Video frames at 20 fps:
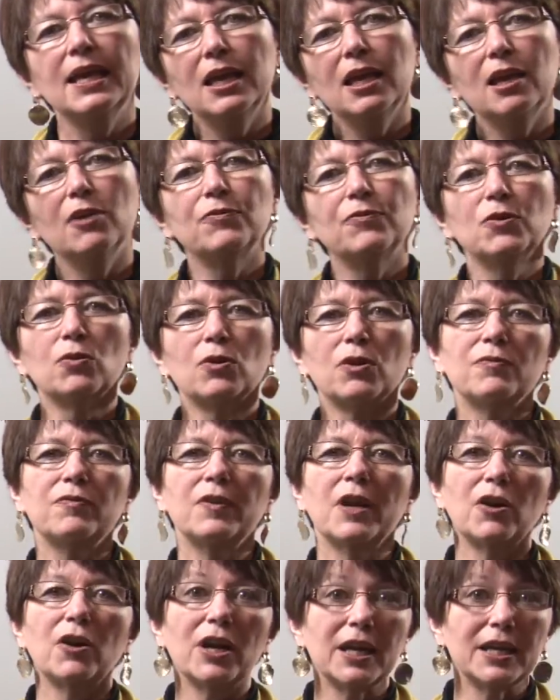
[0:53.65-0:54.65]
If you were
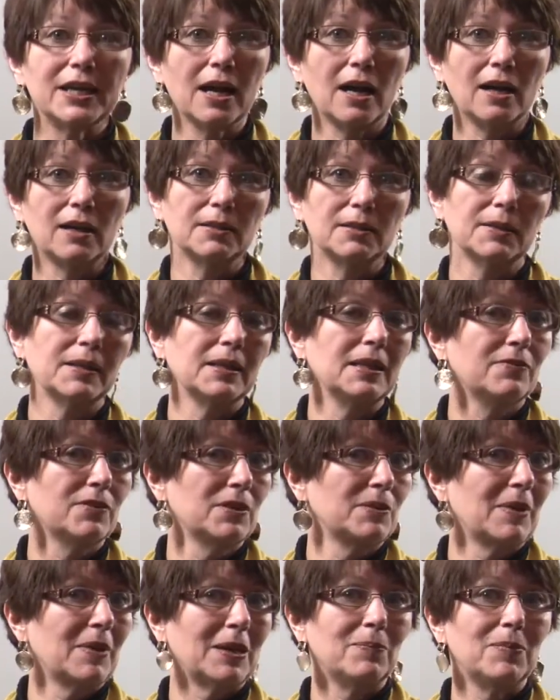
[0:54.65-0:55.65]
very young,
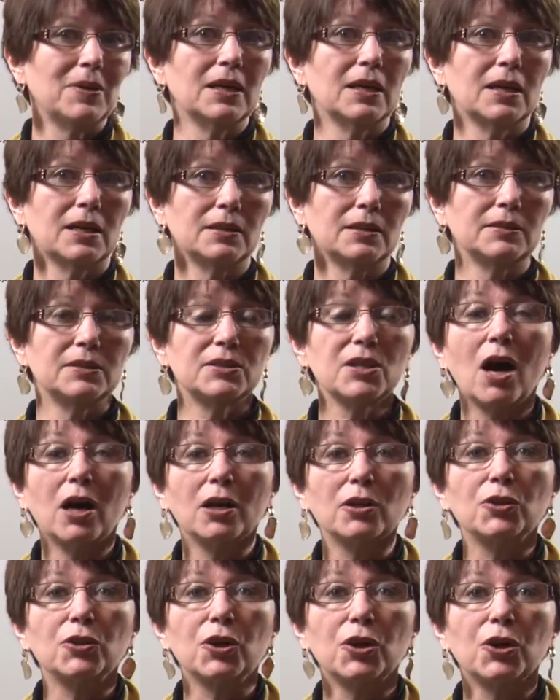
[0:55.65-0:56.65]
even maybe a
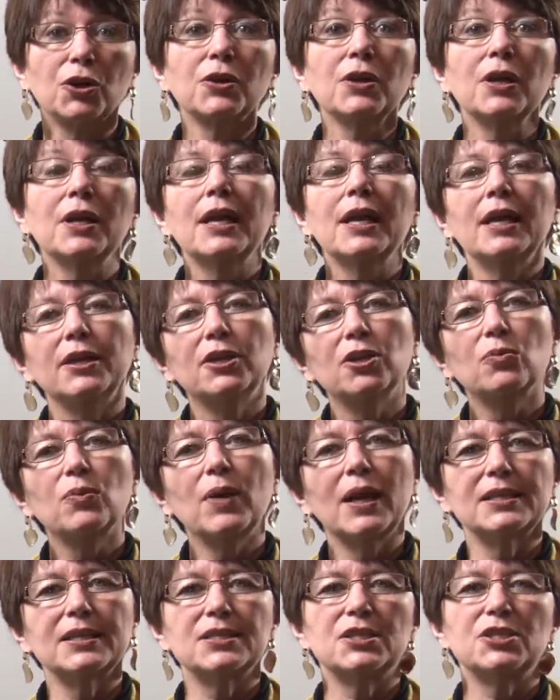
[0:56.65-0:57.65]
toddler, your
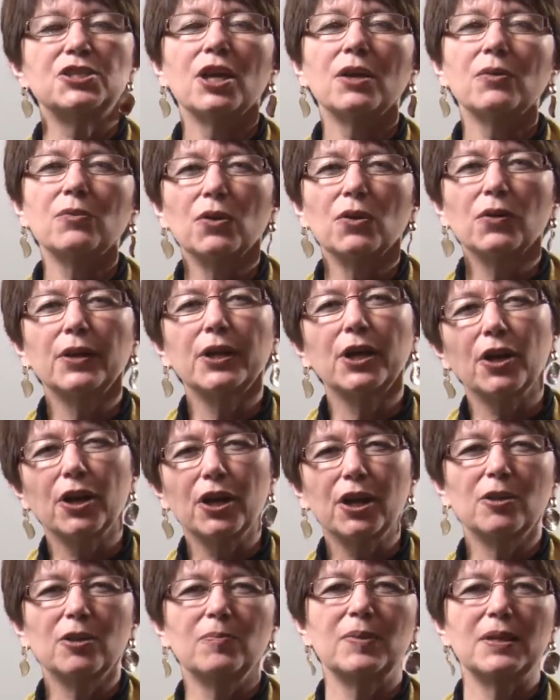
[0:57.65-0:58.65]
rates generally are
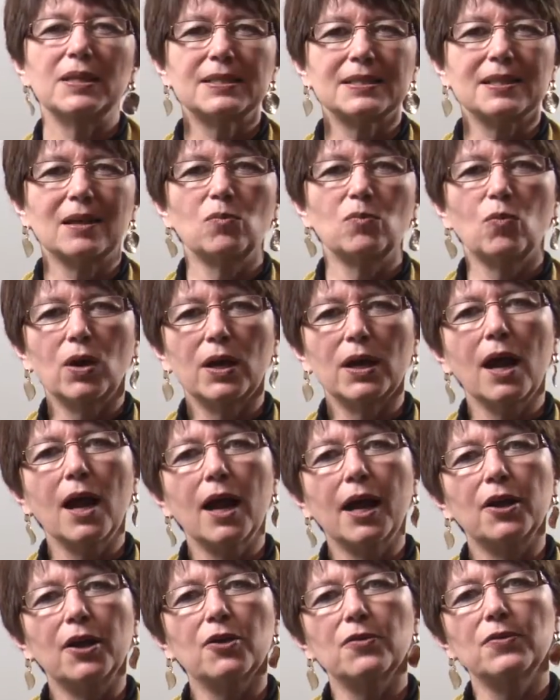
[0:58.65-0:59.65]
going to be somewhat
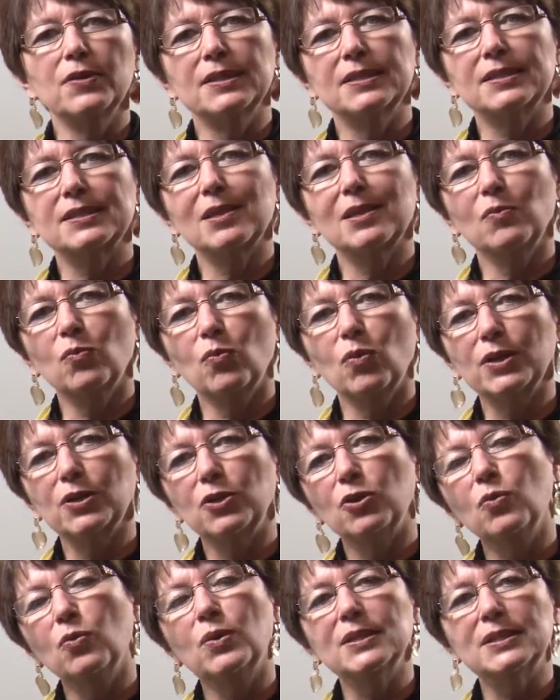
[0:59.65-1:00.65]
higher than someone
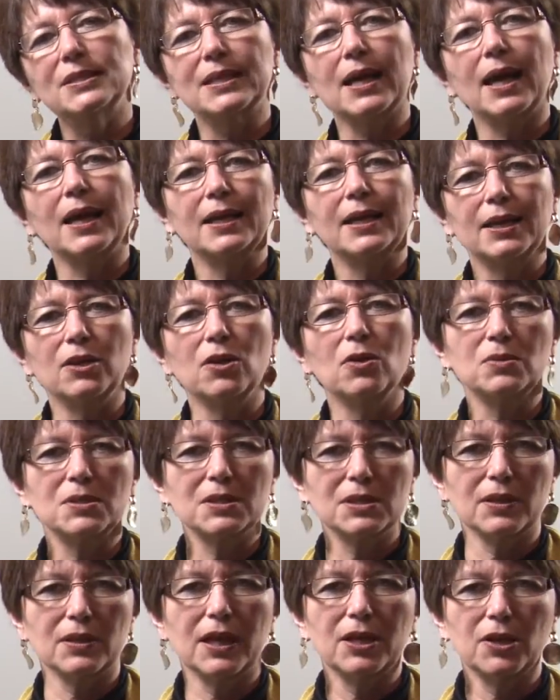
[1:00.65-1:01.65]
who was
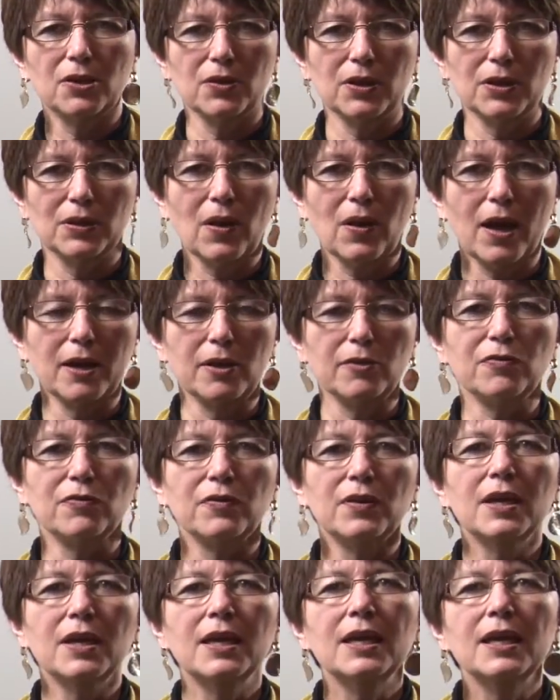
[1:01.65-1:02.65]
diagnosed later in life.
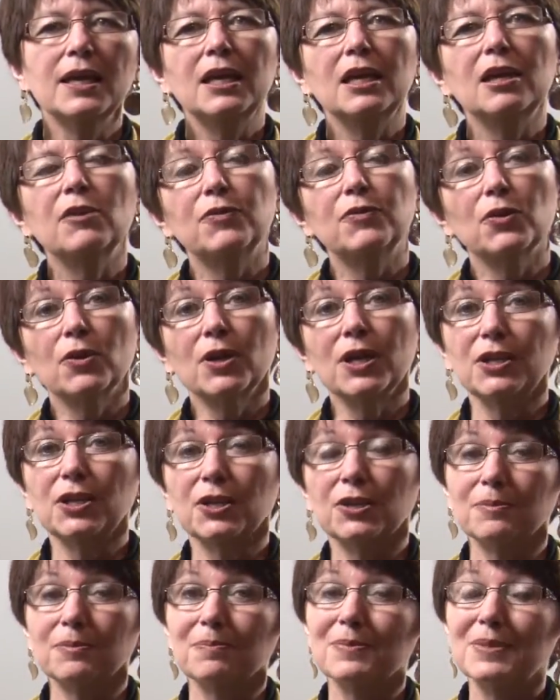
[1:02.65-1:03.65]
If you're in your